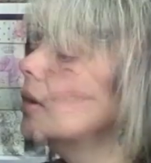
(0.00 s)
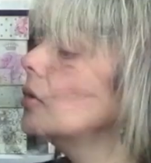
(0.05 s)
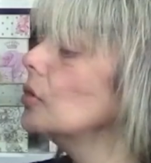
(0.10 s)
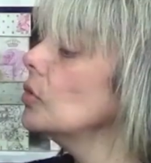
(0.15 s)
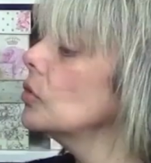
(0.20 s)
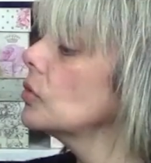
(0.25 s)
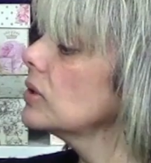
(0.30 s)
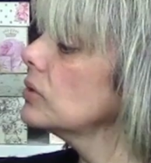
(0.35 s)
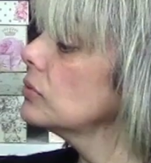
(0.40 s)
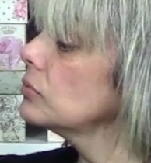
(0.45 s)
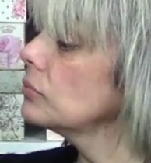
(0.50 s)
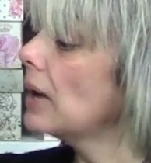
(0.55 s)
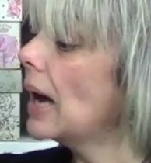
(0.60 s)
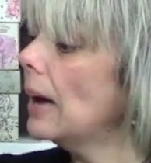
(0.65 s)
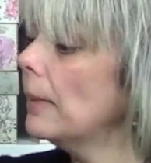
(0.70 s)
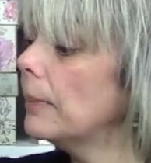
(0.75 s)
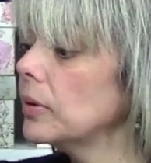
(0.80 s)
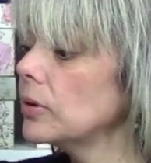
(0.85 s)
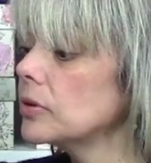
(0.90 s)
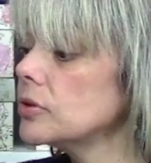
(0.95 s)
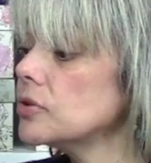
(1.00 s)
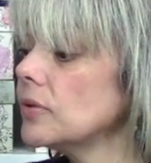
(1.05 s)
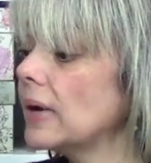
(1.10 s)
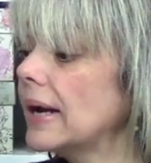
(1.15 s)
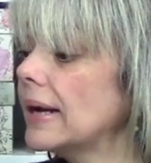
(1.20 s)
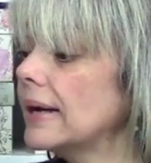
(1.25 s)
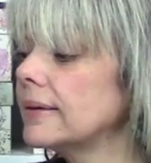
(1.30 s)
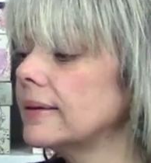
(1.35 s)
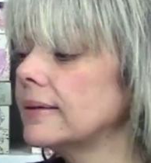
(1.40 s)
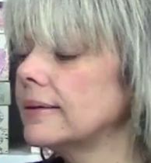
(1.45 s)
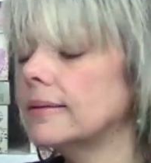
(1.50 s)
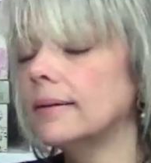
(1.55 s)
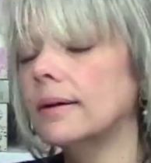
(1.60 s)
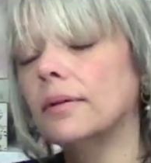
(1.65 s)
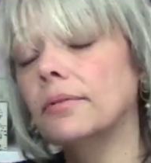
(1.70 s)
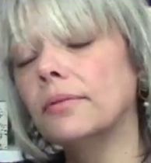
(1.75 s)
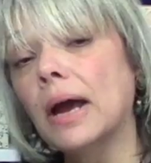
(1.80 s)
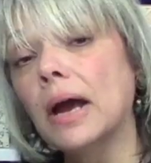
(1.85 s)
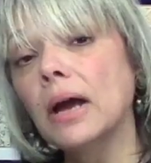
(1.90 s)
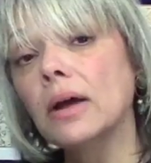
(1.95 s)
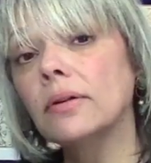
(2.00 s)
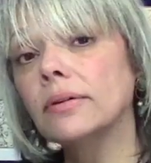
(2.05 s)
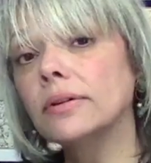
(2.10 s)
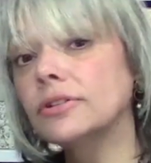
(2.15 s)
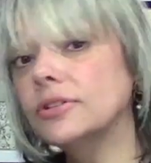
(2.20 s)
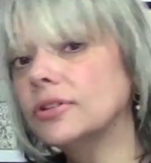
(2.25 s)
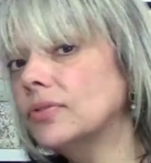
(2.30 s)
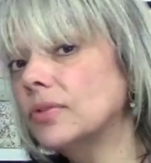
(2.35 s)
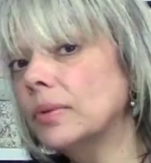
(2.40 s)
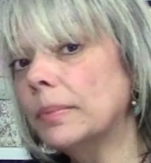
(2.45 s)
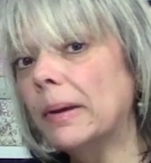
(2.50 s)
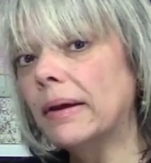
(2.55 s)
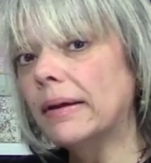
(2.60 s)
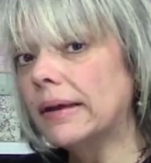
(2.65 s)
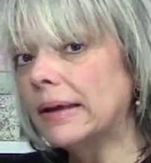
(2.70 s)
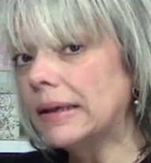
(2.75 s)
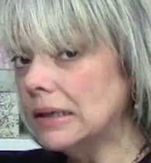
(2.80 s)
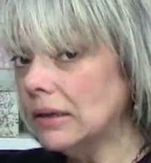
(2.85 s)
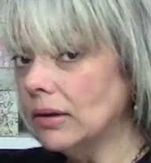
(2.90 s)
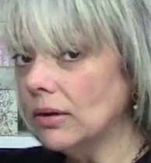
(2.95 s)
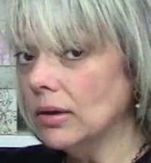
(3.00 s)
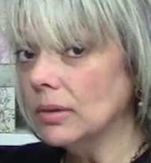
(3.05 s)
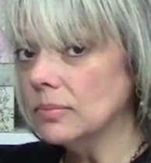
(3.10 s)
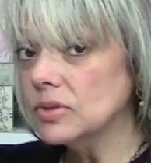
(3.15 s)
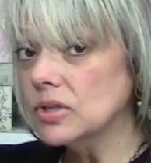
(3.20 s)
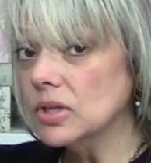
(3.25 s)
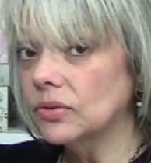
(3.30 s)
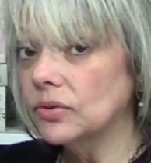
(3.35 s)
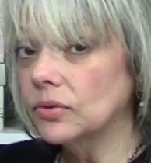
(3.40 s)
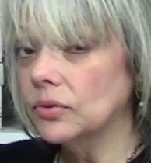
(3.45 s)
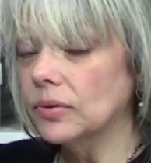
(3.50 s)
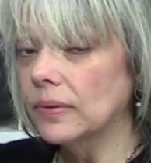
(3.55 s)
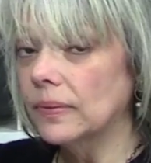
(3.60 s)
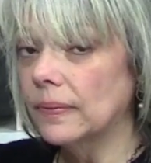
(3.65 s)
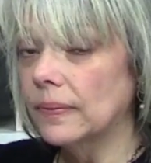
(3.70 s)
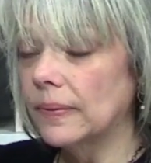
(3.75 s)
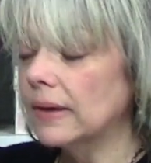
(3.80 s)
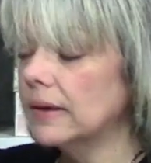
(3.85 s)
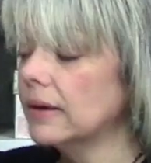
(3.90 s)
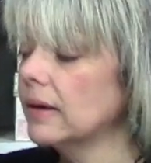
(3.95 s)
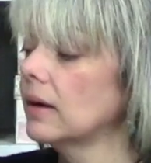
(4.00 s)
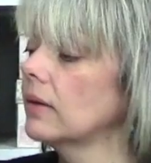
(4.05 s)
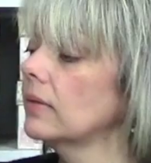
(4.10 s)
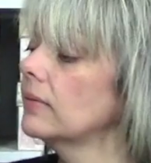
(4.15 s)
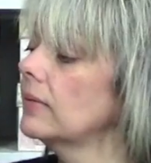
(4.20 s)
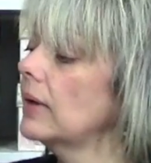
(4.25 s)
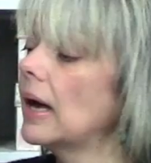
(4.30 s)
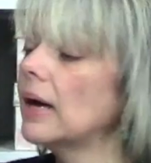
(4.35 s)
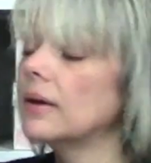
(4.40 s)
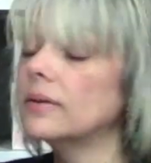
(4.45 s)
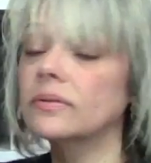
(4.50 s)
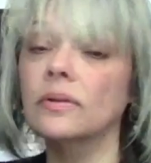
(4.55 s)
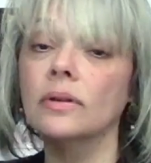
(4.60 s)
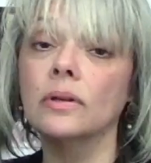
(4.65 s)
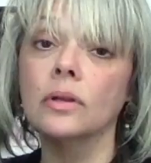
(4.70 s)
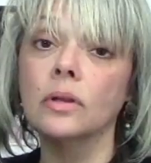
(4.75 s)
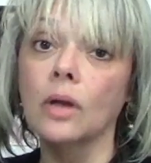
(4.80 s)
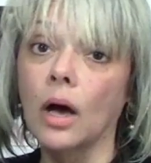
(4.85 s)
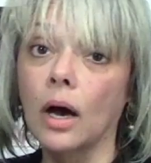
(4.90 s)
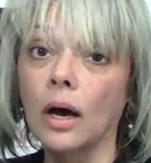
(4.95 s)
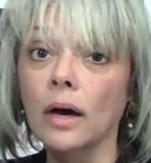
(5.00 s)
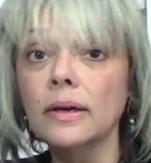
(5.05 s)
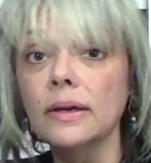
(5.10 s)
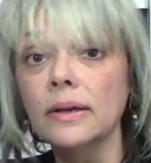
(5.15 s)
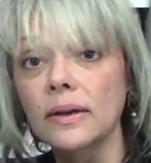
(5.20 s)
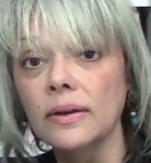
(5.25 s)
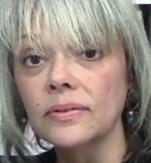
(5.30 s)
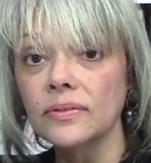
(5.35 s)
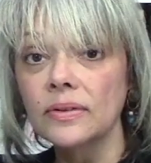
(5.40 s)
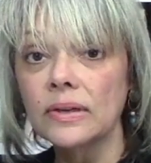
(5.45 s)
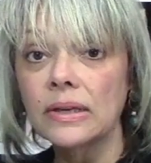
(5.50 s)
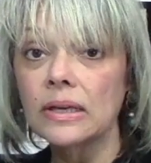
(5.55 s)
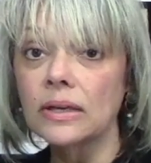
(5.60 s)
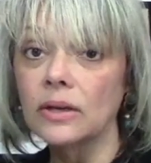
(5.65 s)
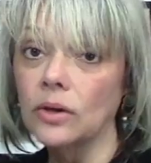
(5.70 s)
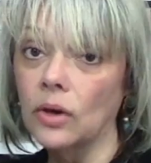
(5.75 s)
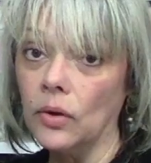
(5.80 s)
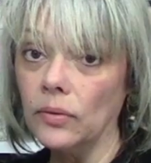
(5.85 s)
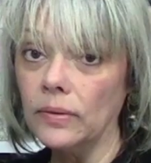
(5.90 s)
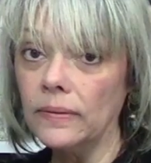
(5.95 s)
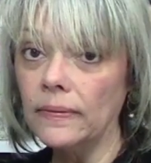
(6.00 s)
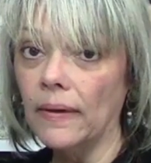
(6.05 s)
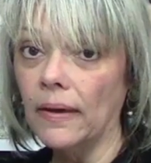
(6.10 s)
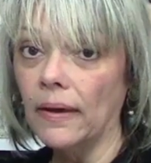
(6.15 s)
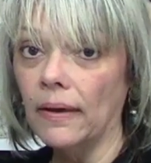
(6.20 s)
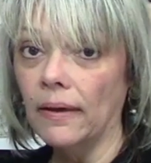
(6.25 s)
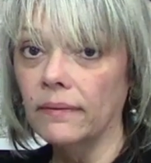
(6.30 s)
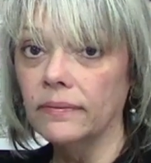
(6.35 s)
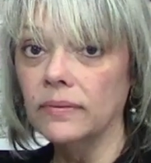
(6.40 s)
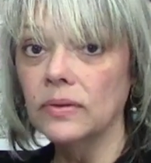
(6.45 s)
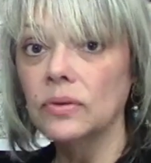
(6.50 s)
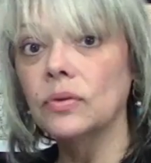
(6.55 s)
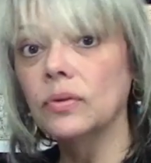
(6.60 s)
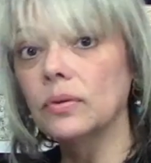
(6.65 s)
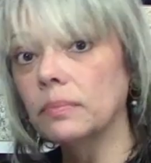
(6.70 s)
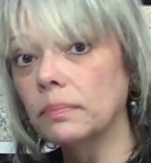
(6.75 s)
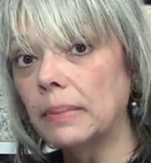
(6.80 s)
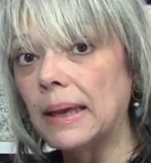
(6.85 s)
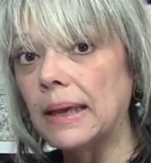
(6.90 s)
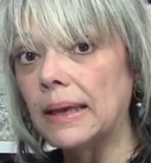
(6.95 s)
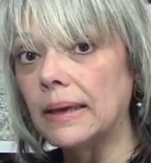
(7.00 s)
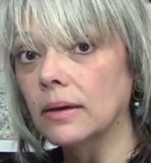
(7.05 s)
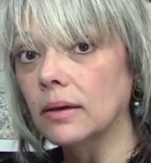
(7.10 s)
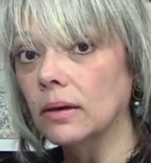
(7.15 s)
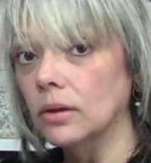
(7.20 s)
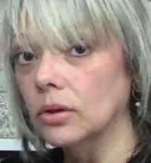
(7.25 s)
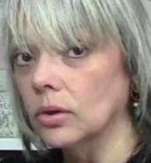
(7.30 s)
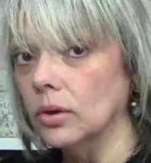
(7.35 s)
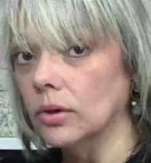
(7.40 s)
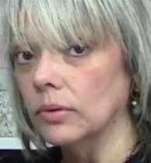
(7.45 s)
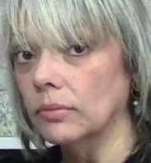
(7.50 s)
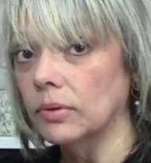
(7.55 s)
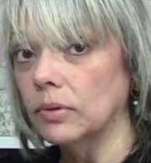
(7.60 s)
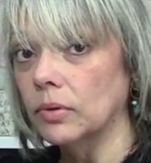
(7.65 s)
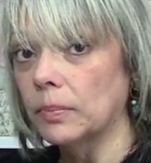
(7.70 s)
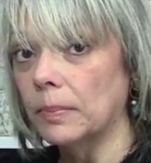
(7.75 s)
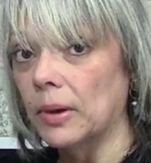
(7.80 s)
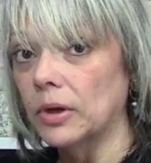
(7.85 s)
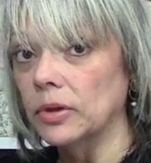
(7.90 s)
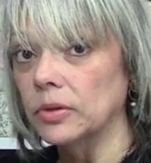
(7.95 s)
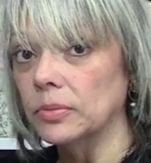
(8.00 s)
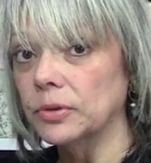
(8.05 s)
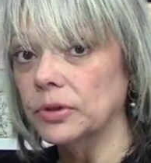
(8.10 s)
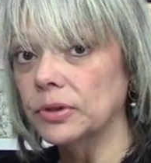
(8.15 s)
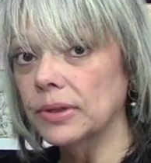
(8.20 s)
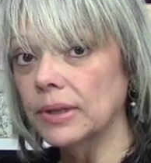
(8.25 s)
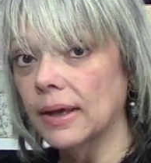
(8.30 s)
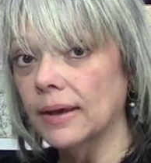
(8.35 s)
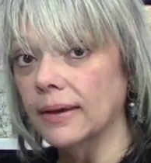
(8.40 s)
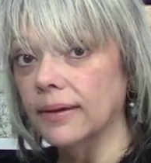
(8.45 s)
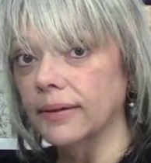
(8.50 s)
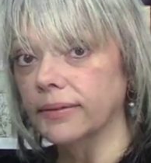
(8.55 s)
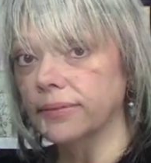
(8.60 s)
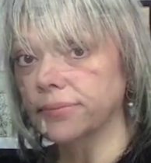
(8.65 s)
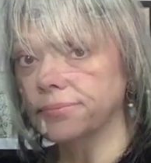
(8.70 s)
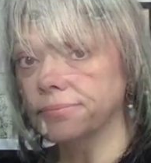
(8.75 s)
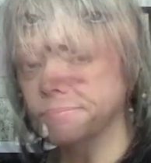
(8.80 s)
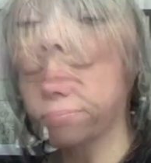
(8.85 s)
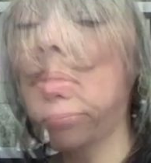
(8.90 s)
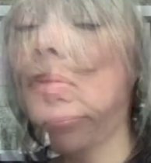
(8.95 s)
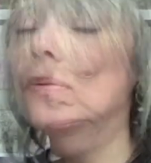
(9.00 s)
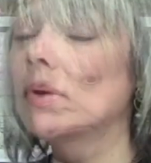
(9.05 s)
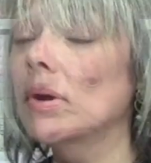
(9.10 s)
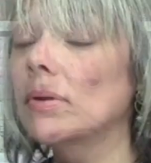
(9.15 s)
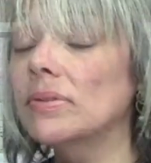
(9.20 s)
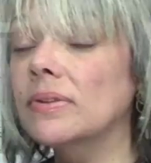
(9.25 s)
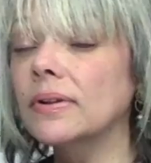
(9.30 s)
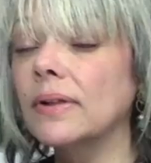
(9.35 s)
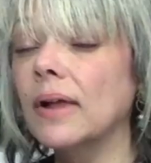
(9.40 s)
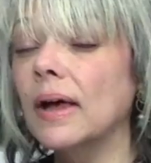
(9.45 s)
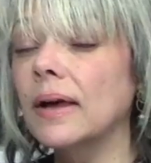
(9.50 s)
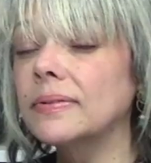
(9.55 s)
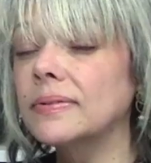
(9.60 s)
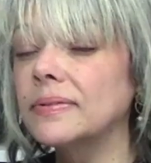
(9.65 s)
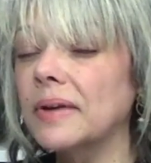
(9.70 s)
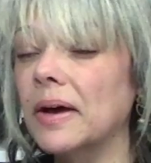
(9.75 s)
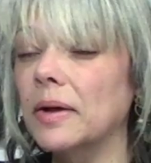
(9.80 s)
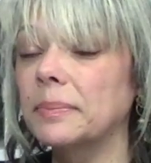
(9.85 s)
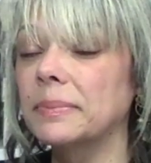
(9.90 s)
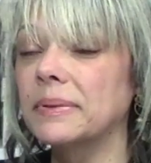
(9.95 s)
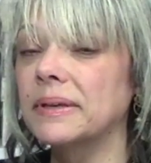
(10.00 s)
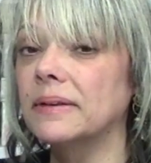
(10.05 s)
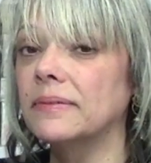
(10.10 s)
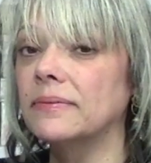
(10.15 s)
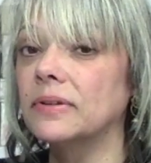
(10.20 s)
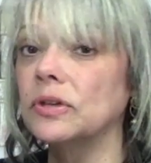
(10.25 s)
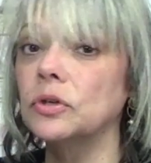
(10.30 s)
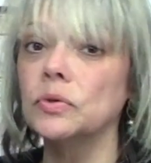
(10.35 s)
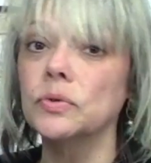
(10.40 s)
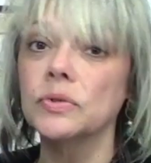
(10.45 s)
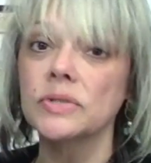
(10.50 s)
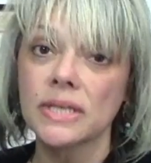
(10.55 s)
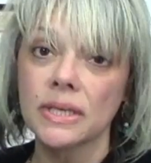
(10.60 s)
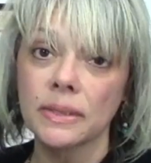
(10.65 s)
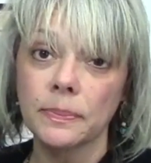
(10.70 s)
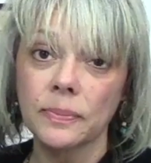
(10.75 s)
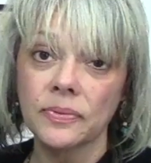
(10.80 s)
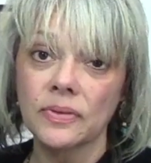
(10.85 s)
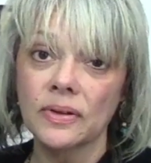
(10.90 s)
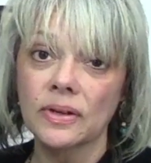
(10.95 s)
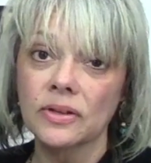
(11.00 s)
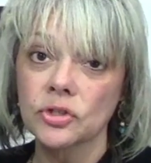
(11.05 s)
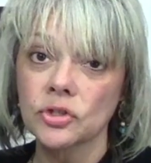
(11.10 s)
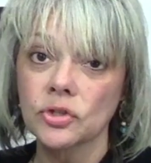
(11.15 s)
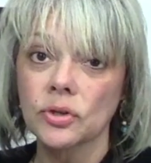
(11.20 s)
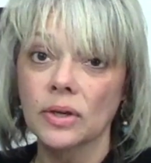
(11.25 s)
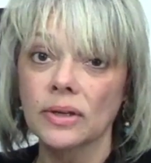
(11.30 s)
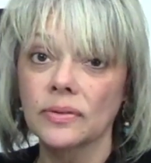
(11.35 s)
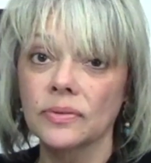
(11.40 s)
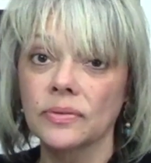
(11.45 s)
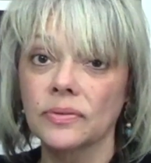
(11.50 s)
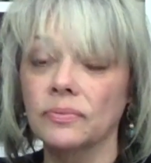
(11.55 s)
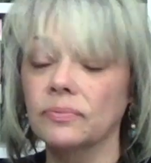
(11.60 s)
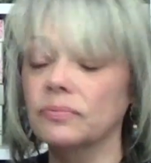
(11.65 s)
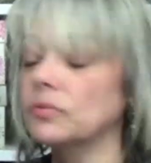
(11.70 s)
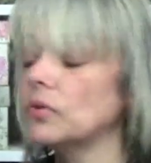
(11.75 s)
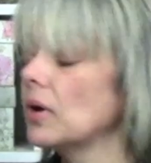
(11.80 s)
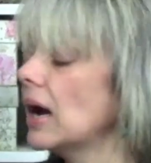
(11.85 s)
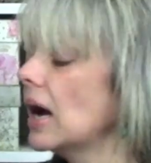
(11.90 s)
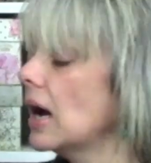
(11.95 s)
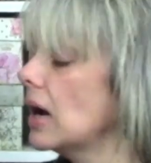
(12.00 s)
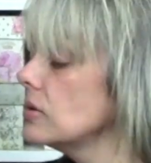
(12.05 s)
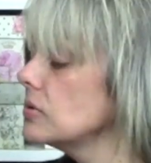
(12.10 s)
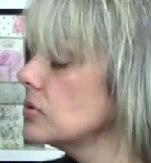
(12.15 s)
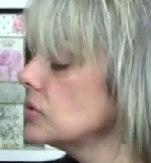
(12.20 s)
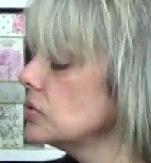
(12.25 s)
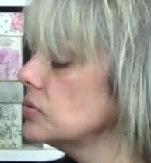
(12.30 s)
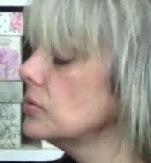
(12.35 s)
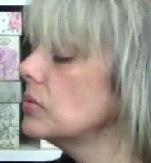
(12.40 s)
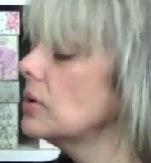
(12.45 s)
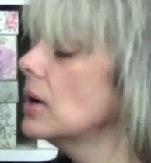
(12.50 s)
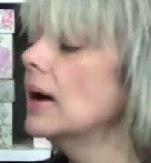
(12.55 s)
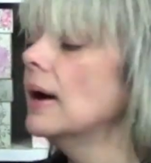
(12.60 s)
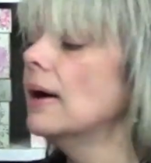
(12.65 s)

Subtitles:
You can wrap your dragon around just about any object you can think of, as long as it can go in the oven to bake along with your polymer clay. Throughout the class, I'll be giving you tips and tricks for how to